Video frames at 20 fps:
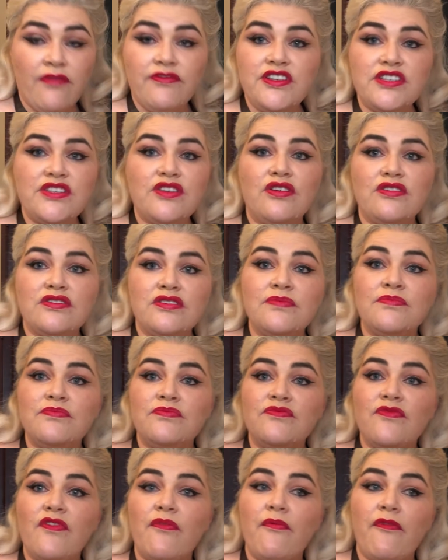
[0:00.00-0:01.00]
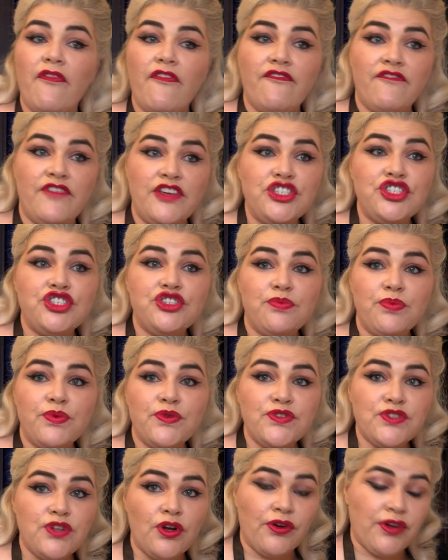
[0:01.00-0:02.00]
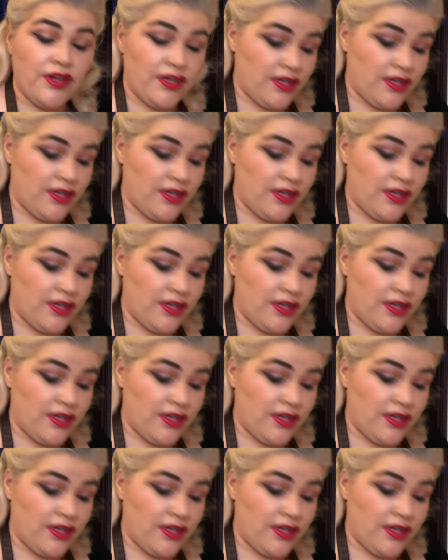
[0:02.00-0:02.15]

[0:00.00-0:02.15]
just got some vegetable stock in